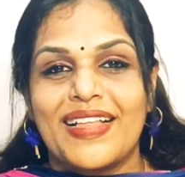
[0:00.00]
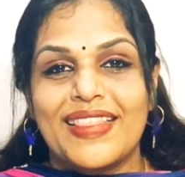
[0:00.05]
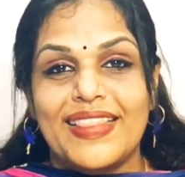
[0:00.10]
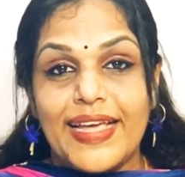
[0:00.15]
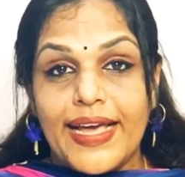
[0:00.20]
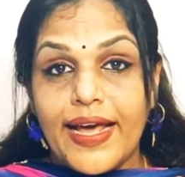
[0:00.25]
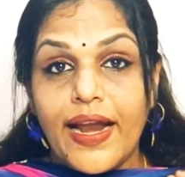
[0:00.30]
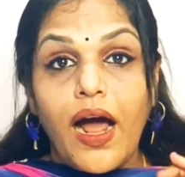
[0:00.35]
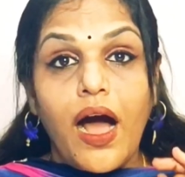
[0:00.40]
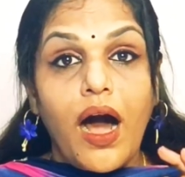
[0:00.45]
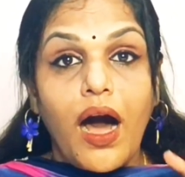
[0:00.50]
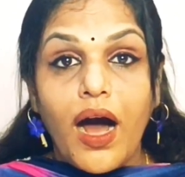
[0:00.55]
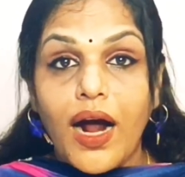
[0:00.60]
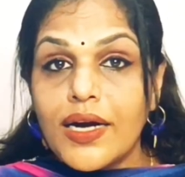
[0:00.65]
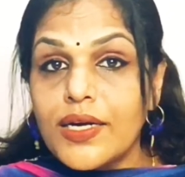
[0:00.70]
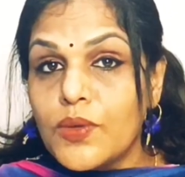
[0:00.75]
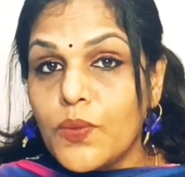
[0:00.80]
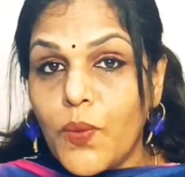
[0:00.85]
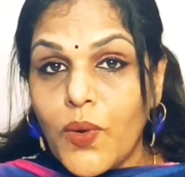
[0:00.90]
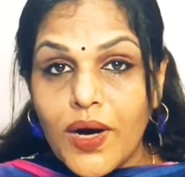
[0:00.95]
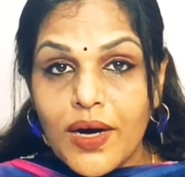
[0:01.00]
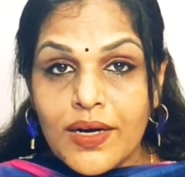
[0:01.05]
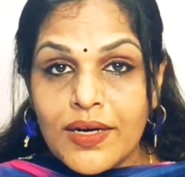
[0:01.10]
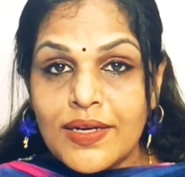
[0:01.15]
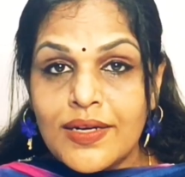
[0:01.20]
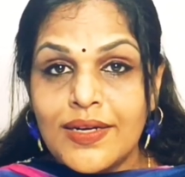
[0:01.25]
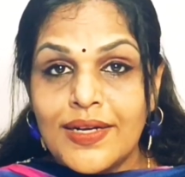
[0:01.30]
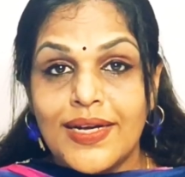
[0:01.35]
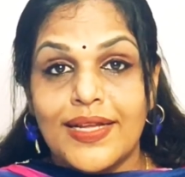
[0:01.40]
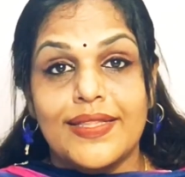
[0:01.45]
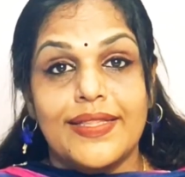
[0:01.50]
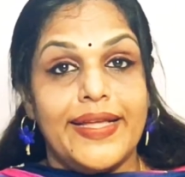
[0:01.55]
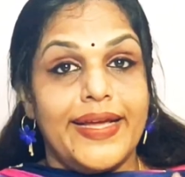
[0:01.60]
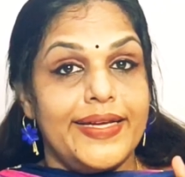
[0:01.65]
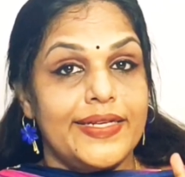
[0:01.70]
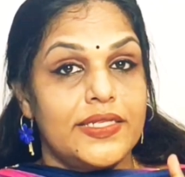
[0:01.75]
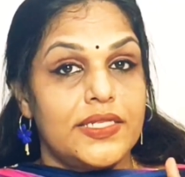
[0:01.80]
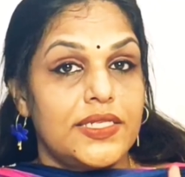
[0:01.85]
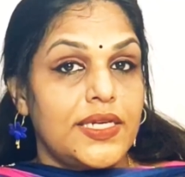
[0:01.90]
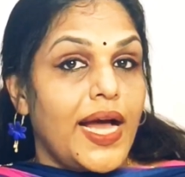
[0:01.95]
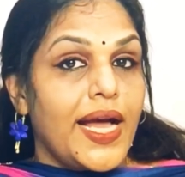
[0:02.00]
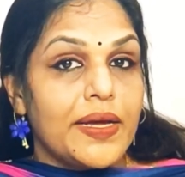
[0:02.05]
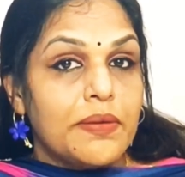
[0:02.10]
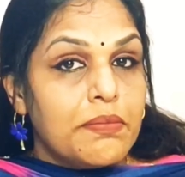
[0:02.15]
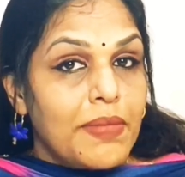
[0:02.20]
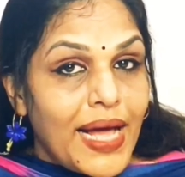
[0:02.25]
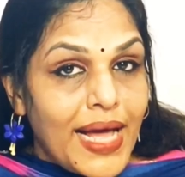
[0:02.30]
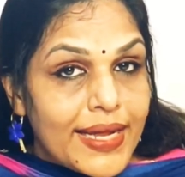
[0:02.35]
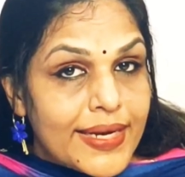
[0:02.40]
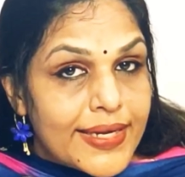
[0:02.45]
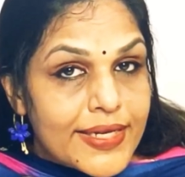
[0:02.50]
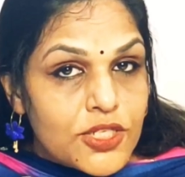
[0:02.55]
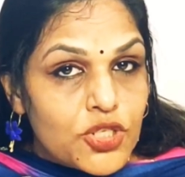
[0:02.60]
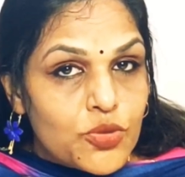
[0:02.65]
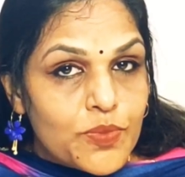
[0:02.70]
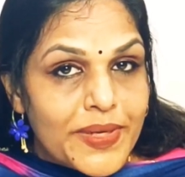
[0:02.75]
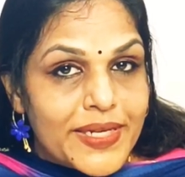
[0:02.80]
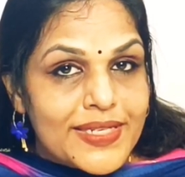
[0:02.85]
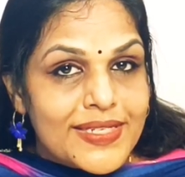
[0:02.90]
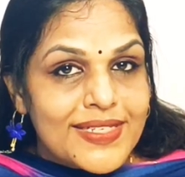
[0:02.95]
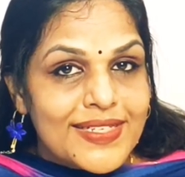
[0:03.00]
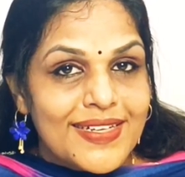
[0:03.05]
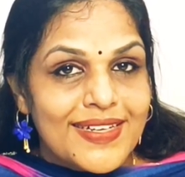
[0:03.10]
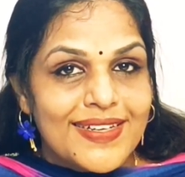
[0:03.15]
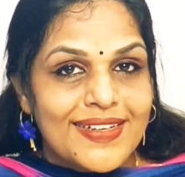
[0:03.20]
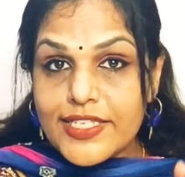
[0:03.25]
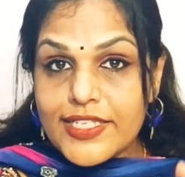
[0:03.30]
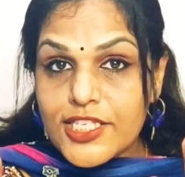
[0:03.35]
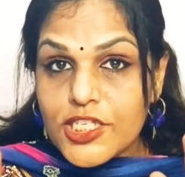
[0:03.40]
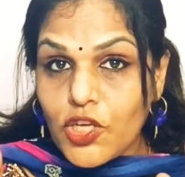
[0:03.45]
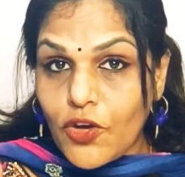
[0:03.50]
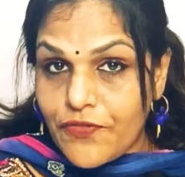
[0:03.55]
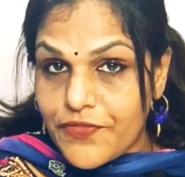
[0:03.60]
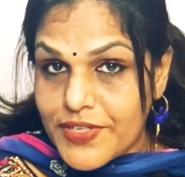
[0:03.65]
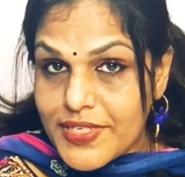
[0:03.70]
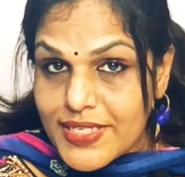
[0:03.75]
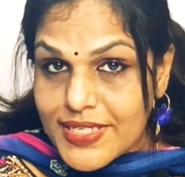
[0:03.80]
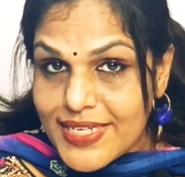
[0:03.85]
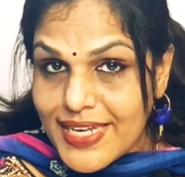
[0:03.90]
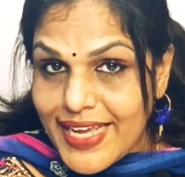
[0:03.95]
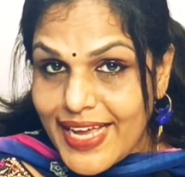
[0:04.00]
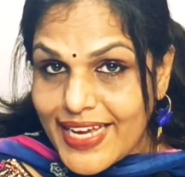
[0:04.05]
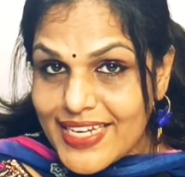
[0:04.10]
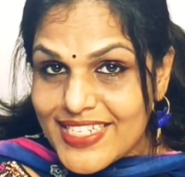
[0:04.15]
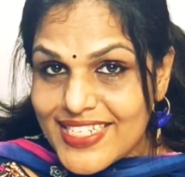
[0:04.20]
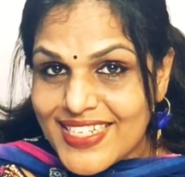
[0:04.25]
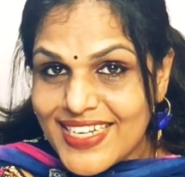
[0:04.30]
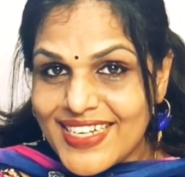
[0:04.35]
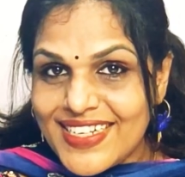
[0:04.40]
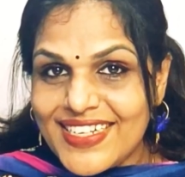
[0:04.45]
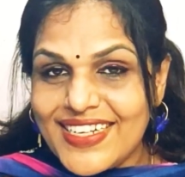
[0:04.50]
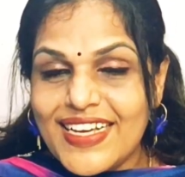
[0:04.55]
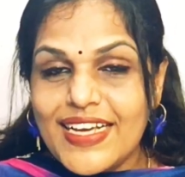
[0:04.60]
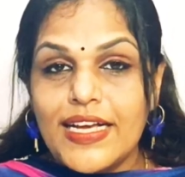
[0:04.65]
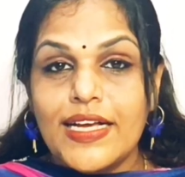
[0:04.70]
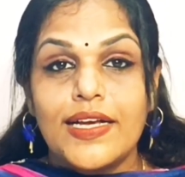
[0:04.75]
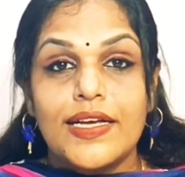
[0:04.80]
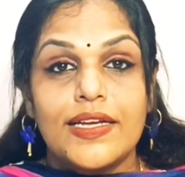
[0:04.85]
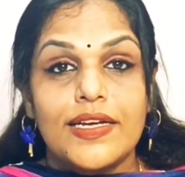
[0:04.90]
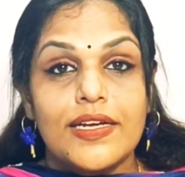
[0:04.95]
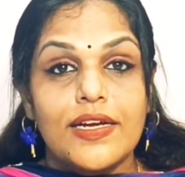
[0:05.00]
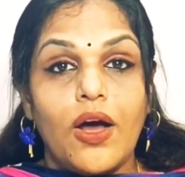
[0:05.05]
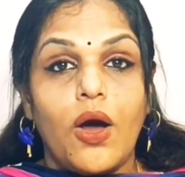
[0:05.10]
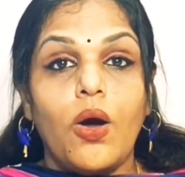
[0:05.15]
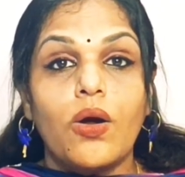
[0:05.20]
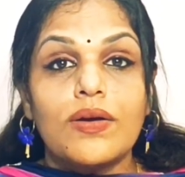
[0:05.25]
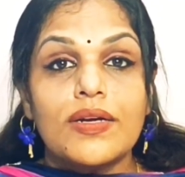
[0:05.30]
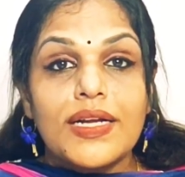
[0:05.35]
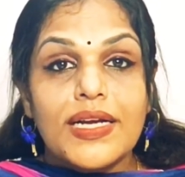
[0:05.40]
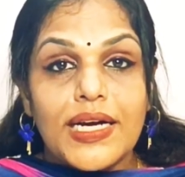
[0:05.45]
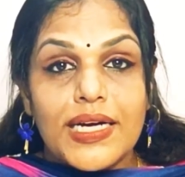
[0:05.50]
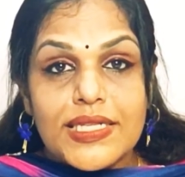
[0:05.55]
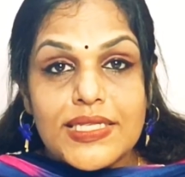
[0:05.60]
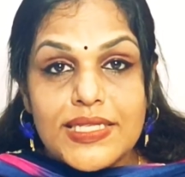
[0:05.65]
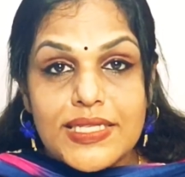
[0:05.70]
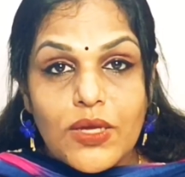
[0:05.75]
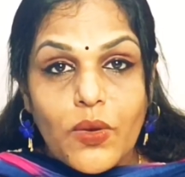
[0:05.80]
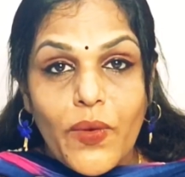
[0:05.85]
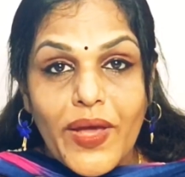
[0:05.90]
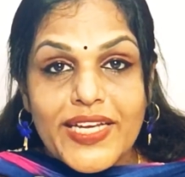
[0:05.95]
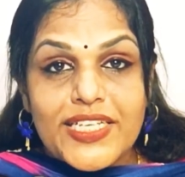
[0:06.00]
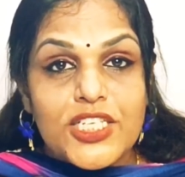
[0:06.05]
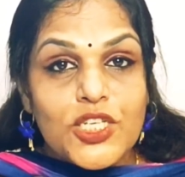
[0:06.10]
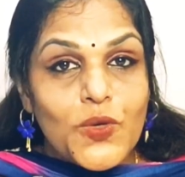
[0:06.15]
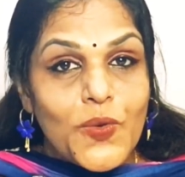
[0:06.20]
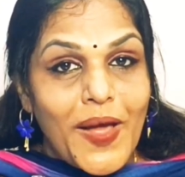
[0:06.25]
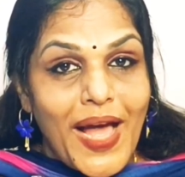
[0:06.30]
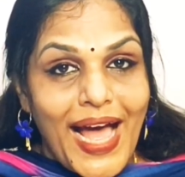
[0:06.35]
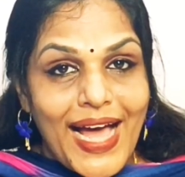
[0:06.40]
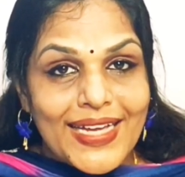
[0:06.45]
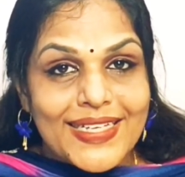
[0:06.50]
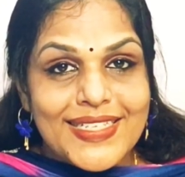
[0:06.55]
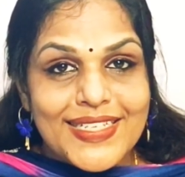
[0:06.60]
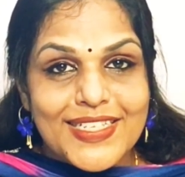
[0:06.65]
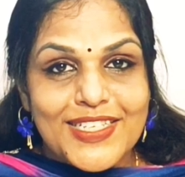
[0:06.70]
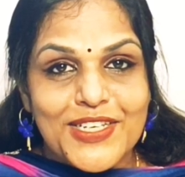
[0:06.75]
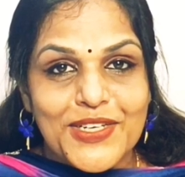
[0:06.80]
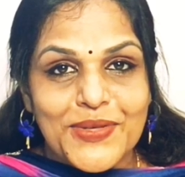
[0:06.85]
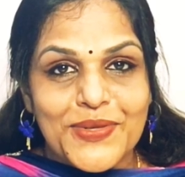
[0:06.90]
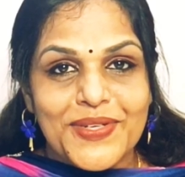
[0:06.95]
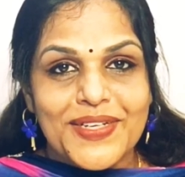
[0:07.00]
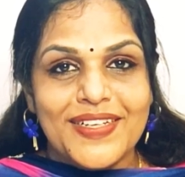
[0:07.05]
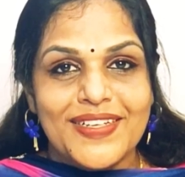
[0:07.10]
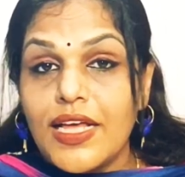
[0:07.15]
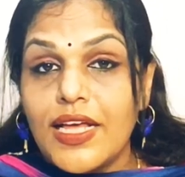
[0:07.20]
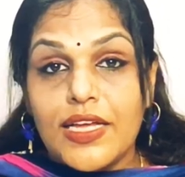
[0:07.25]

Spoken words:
their hard work, their time management, their sophistication, non-conservative attitude,